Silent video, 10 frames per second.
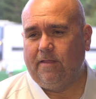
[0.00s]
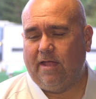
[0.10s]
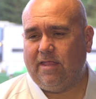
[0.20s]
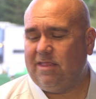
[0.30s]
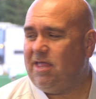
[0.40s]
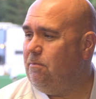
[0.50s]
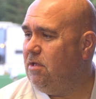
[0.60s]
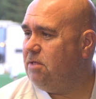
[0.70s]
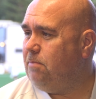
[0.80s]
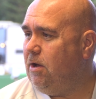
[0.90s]
Had that
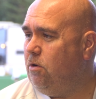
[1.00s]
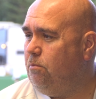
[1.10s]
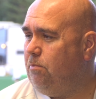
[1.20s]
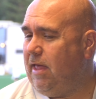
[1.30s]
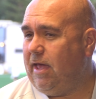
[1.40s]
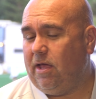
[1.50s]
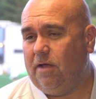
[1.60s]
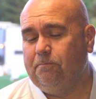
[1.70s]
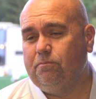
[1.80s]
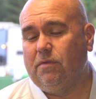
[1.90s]
10-minute spell.
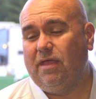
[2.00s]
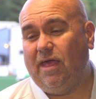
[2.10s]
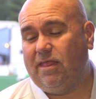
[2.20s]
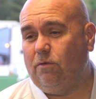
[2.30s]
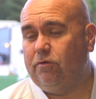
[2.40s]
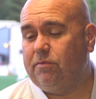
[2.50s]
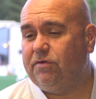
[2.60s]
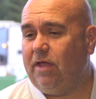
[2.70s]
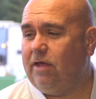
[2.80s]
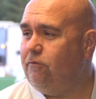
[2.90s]
Blair, yes, it was a
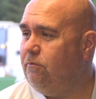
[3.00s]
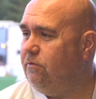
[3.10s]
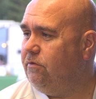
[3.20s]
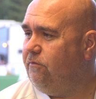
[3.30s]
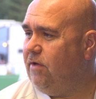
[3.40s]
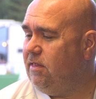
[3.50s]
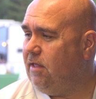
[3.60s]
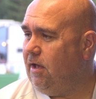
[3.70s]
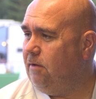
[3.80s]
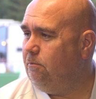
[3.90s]
mistake from the
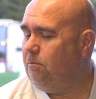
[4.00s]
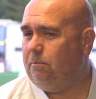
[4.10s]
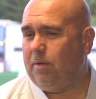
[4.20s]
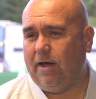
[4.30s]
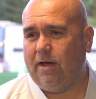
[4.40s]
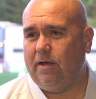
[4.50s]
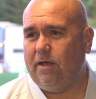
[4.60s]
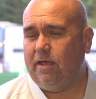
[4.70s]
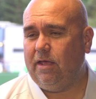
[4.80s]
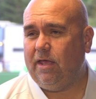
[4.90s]
defender, but
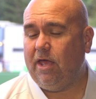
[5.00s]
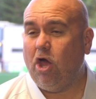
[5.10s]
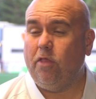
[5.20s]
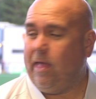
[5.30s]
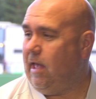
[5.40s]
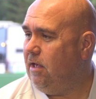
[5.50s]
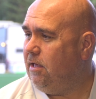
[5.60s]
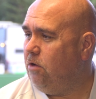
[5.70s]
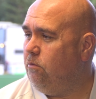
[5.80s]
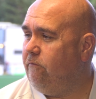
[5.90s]
he earned that.
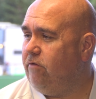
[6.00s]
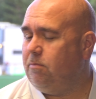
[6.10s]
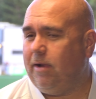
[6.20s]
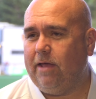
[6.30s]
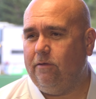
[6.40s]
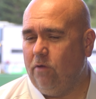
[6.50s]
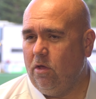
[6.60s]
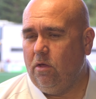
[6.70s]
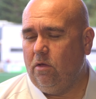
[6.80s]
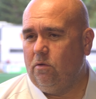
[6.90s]
With his play,
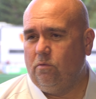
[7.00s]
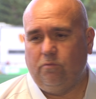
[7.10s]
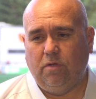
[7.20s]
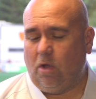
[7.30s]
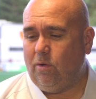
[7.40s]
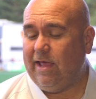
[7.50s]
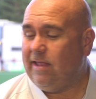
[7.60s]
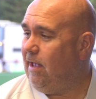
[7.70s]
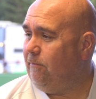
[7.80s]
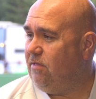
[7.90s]

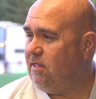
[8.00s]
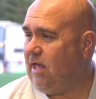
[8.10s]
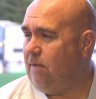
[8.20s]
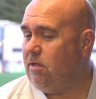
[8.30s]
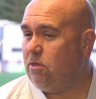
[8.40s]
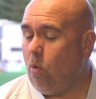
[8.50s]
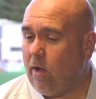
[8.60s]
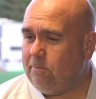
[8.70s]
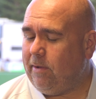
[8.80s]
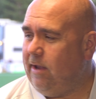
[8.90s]
leading up to this game, he's
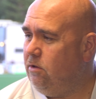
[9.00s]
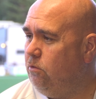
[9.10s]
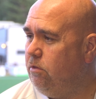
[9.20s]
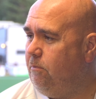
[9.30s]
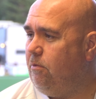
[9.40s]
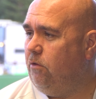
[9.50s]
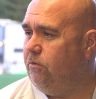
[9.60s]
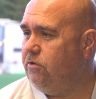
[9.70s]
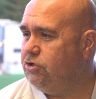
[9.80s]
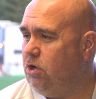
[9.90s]
always playing
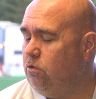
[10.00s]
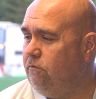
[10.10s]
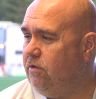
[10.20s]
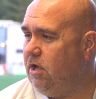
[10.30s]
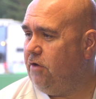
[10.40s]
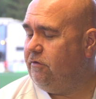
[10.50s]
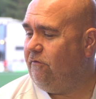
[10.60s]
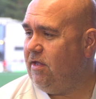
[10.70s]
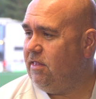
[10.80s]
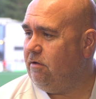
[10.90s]
on the shoulder of the last
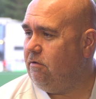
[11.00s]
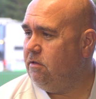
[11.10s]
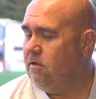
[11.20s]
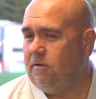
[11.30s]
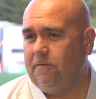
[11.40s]
defender, and